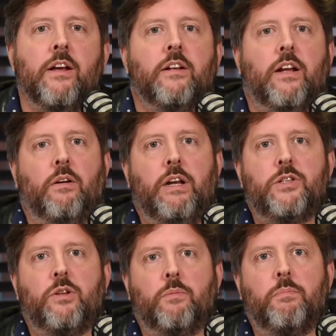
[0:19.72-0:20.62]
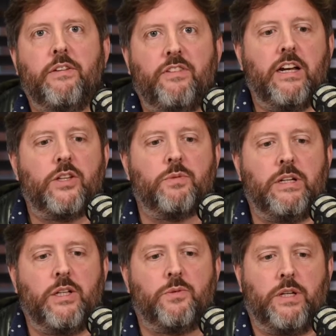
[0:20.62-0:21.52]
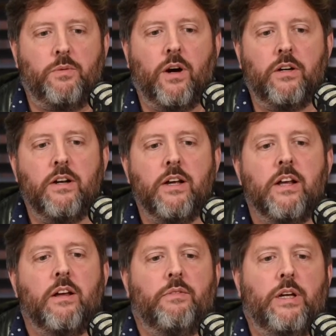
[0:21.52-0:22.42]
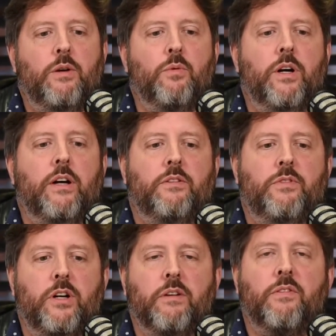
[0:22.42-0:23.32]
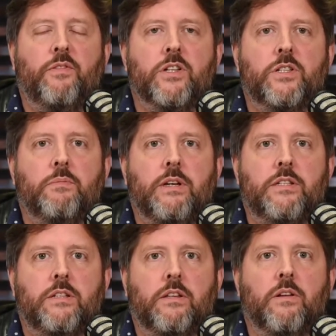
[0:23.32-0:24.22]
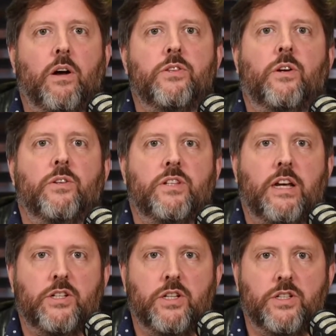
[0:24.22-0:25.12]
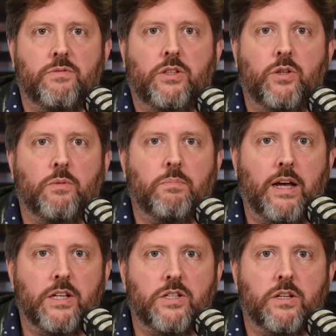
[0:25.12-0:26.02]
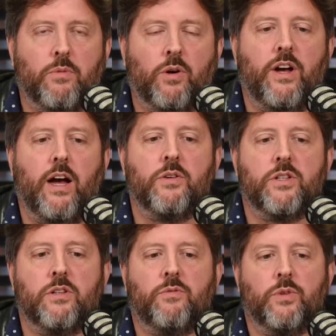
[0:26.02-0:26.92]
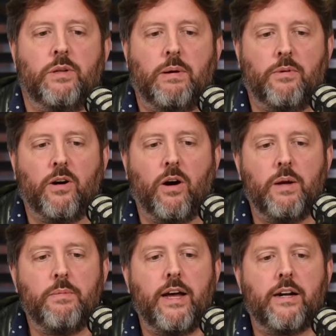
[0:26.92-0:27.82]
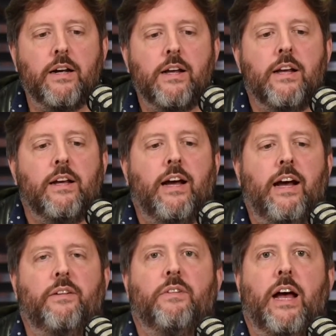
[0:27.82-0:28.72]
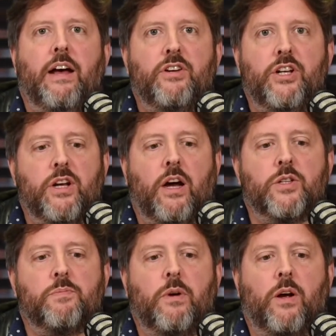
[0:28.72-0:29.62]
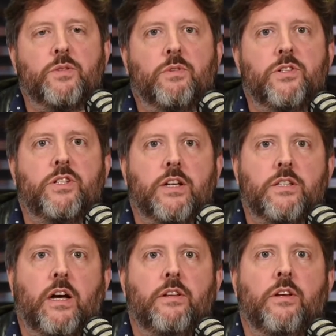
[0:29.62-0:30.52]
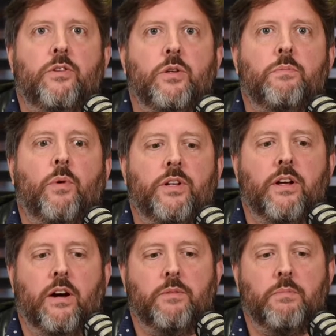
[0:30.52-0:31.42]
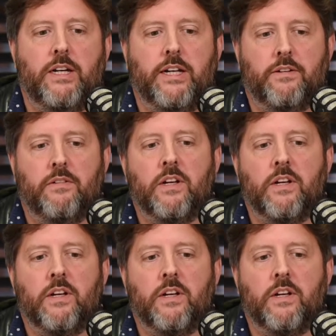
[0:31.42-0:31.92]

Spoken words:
Now, let's look briefly at 2021. There were, during the first semester, 9 transactions that took place among the houses of Onder Papegaaiberg, and the average house price was just under 2.9 million.